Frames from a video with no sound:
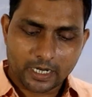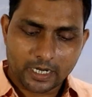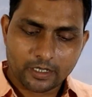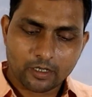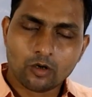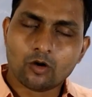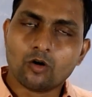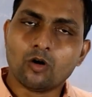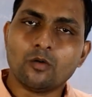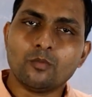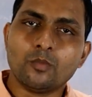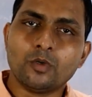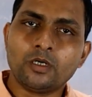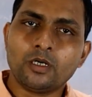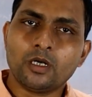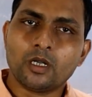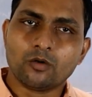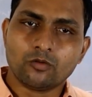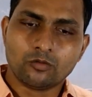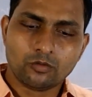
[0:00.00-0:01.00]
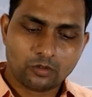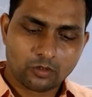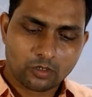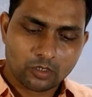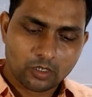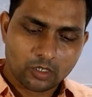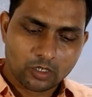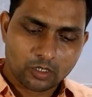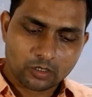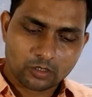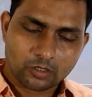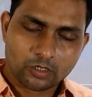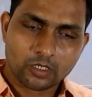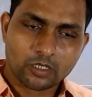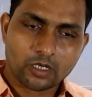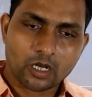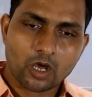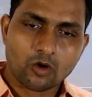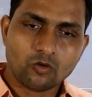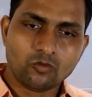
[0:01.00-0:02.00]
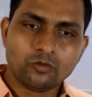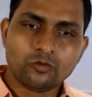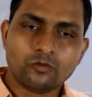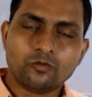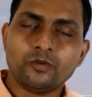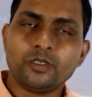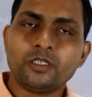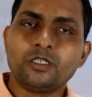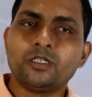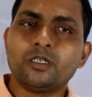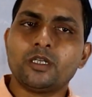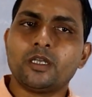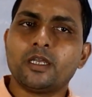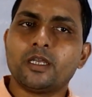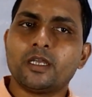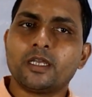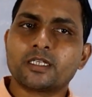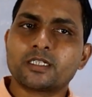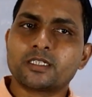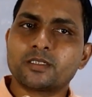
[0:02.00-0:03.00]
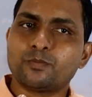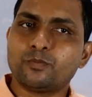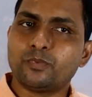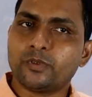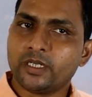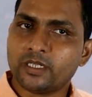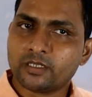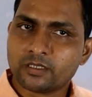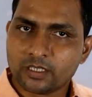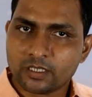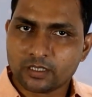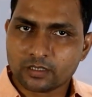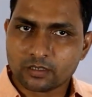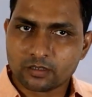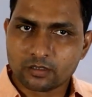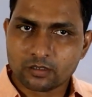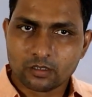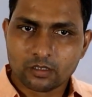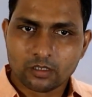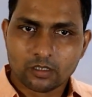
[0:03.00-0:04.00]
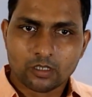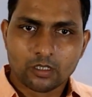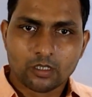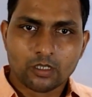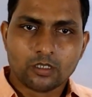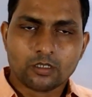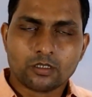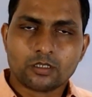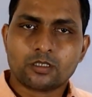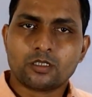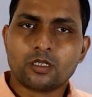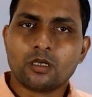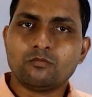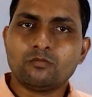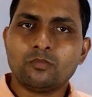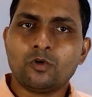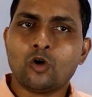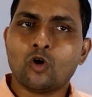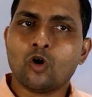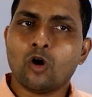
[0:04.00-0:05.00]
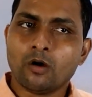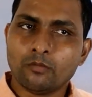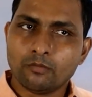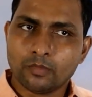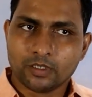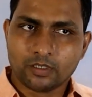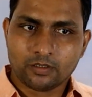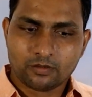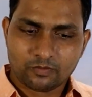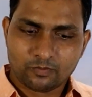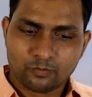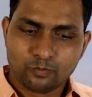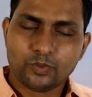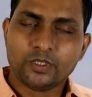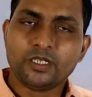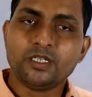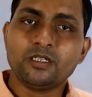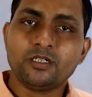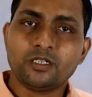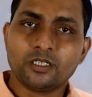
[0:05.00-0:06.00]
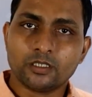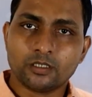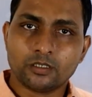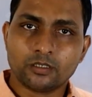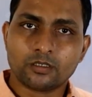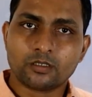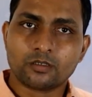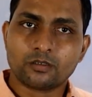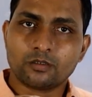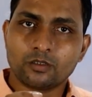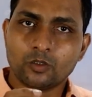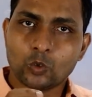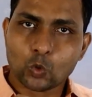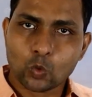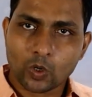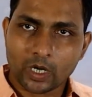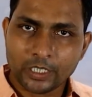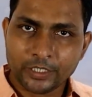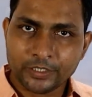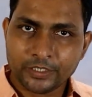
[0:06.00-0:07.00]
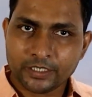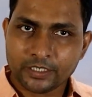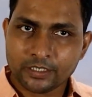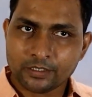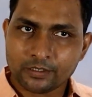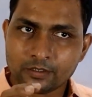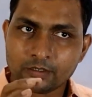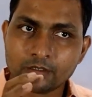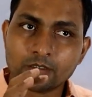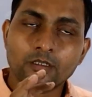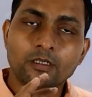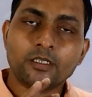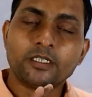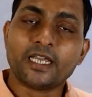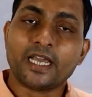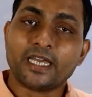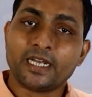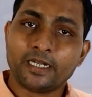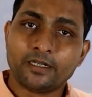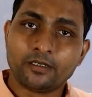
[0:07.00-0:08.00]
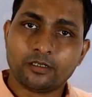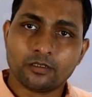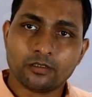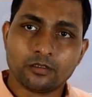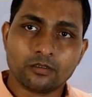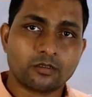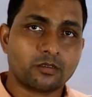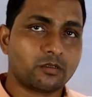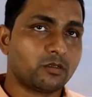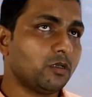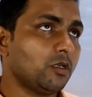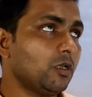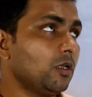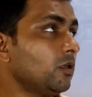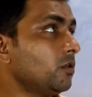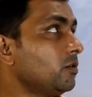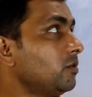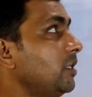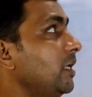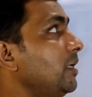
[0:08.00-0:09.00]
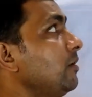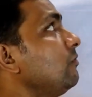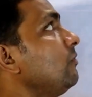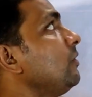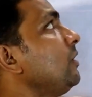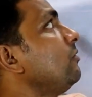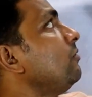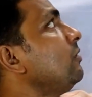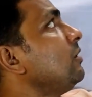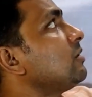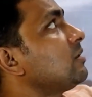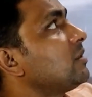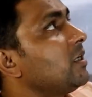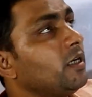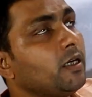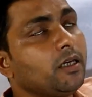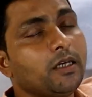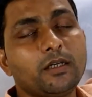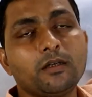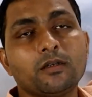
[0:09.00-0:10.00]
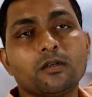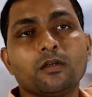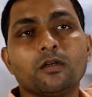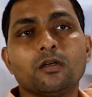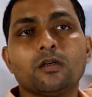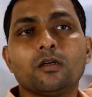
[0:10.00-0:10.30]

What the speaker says: and a common noun, the noun which expresses some common features, qualities, characters, then we will say it